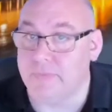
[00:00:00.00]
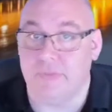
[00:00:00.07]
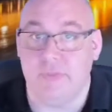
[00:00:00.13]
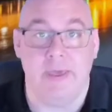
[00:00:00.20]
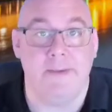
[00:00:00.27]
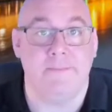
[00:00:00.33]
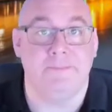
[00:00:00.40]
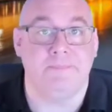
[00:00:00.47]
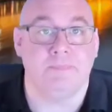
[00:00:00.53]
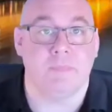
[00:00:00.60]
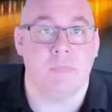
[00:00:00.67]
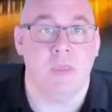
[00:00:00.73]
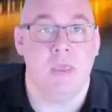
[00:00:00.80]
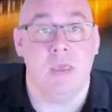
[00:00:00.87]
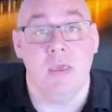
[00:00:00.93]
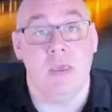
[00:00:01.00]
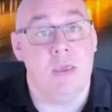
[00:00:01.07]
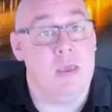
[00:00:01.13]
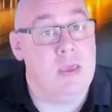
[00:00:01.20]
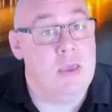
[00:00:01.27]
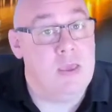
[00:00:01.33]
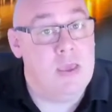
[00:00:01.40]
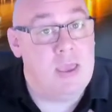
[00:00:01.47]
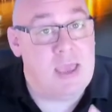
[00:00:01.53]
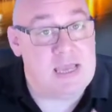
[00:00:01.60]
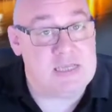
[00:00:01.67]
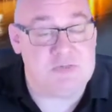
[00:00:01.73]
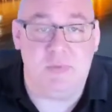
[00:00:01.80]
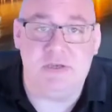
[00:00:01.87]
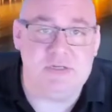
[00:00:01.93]
There.
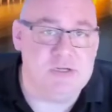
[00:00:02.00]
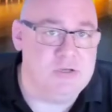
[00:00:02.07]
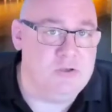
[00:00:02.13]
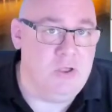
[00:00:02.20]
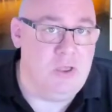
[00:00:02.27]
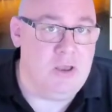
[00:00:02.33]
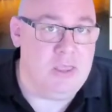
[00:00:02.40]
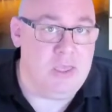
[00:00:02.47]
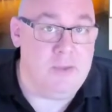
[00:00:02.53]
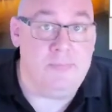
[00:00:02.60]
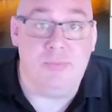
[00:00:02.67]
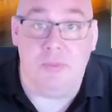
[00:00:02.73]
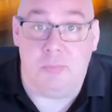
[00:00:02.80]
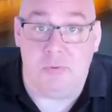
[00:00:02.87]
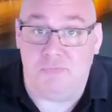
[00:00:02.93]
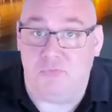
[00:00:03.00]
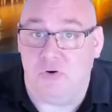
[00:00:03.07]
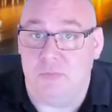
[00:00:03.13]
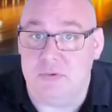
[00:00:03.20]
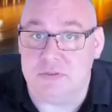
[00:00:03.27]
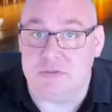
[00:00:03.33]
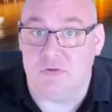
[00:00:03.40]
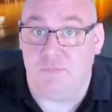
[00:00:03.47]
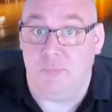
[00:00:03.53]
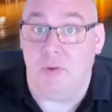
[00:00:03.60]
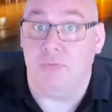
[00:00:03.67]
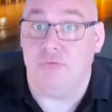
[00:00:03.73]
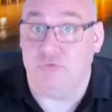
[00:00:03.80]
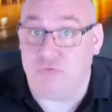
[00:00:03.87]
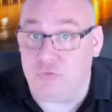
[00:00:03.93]
As mentioned earlier, the performance of
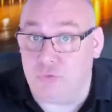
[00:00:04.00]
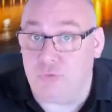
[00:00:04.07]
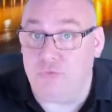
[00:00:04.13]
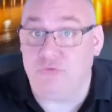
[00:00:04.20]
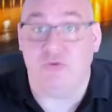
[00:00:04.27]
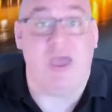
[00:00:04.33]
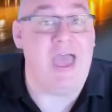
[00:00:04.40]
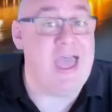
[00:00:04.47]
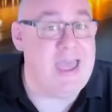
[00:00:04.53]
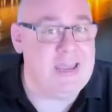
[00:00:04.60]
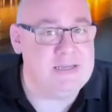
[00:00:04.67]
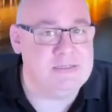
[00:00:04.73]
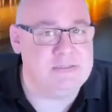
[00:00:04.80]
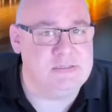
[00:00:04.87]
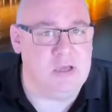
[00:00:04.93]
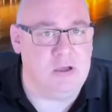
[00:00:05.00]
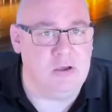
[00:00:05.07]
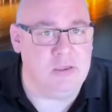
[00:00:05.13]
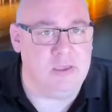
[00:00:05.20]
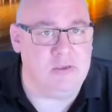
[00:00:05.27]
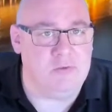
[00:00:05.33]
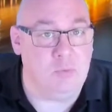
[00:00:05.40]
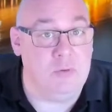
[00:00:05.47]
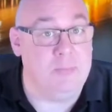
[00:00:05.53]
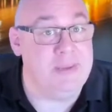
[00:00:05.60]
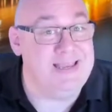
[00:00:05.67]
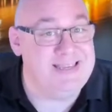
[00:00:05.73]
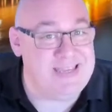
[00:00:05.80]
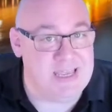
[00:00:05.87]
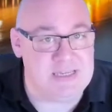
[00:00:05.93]
both source and target will
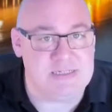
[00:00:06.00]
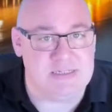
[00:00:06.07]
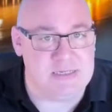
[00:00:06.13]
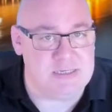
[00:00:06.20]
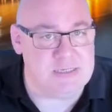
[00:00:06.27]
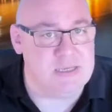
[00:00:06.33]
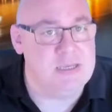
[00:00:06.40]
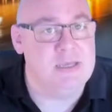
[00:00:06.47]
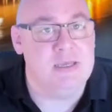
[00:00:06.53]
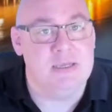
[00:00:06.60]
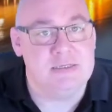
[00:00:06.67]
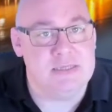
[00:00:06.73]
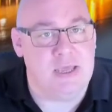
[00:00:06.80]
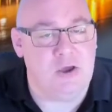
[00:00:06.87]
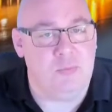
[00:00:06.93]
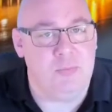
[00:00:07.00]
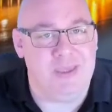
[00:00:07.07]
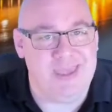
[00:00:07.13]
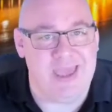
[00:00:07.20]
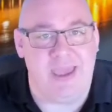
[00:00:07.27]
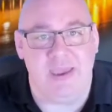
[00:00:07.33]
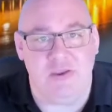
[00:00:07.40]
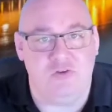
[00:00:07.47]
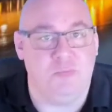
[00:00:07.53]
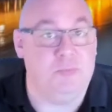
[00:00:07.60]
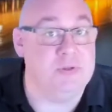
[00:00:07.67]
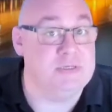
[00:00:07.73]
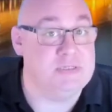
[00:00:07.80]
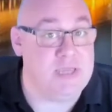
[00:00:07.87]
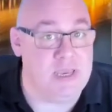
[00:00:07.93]
be tested to help gauge
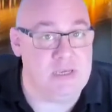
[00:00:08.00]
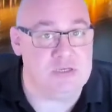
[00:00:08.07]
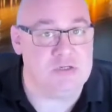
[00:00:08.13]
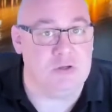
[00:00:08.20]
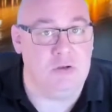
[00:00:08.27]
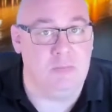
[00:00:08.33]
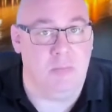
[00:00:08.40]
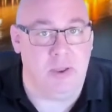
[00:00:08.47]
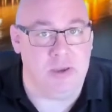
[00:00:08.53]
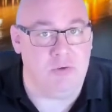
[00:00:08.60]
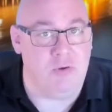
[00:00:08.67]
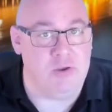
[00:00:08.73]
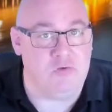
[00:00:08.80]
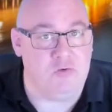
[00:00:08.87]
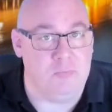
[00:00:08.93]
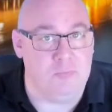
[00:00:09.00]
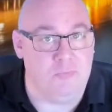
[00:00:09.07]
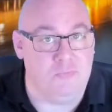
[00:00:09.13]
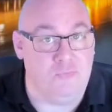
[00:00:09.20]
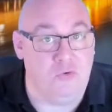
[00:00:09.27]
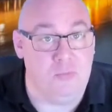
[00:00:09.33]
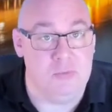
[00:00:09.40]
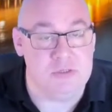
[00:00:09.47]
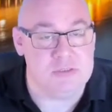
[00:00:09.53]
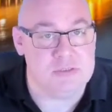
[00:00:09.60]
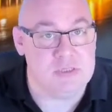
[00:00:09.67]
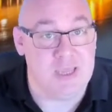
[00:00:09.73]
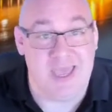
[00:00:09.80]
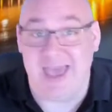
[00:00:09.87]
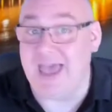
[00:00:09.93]
potential migration
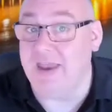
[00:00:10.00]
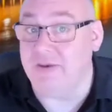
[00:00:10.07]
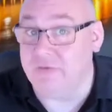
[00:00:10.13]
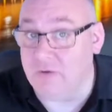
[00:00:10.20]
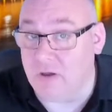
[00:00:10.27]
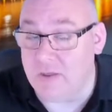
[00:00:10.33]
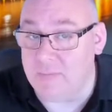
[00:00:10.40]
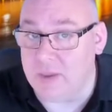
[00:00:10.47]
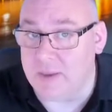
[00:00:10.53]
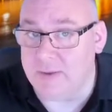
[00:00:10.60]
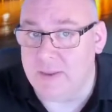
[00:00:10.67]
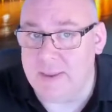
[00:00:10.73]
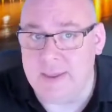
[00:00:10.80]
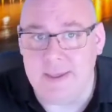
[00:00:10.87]
performance and timing.